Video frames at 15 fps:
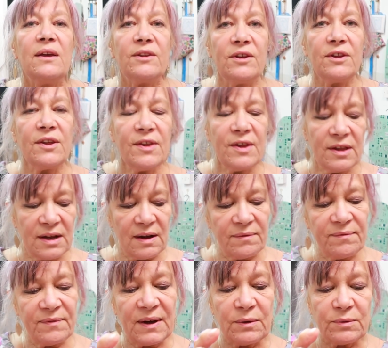The other thing that
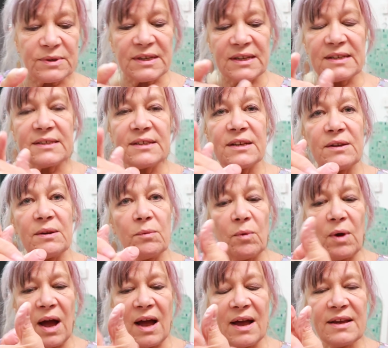I've found is that
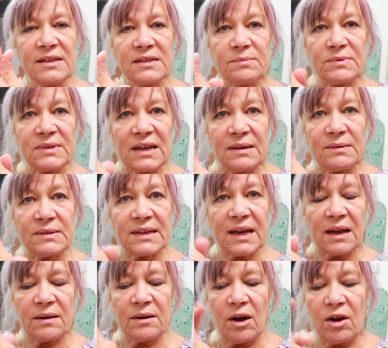I sometimes
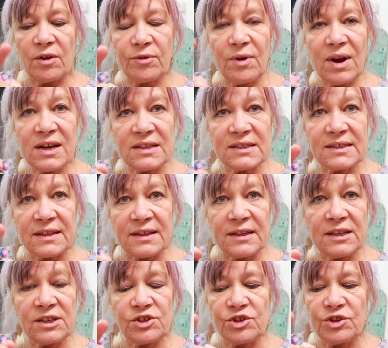get arthritis in
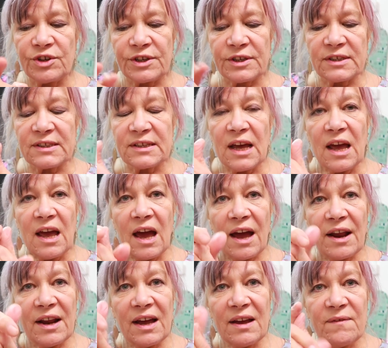these joints,
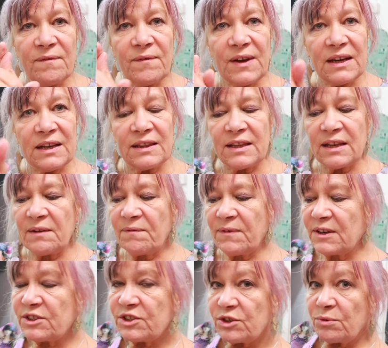and I find that if
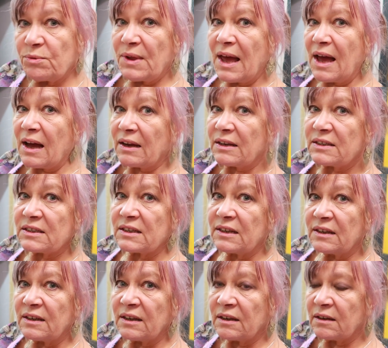I do that
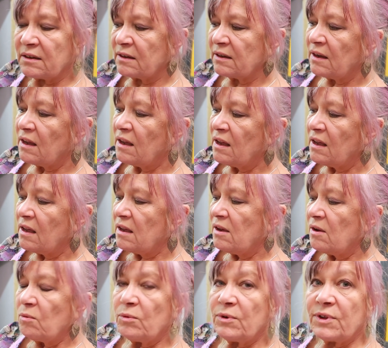
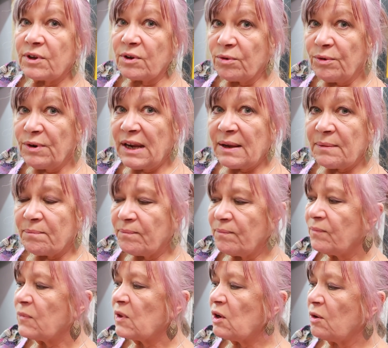with the cream
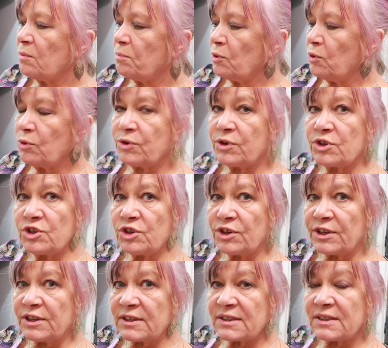on both the
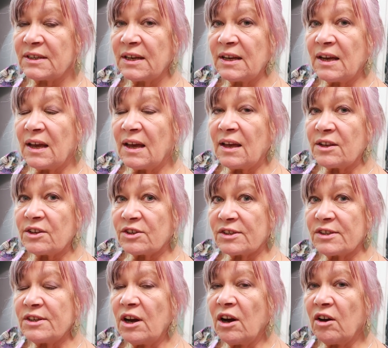joints, it
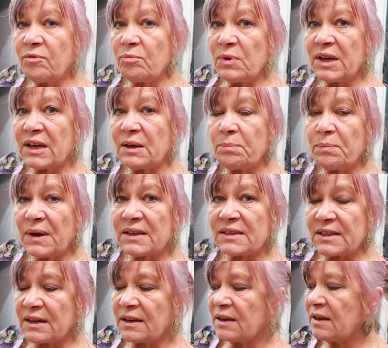doesn't half make it
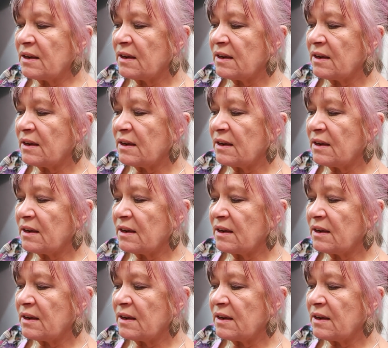better.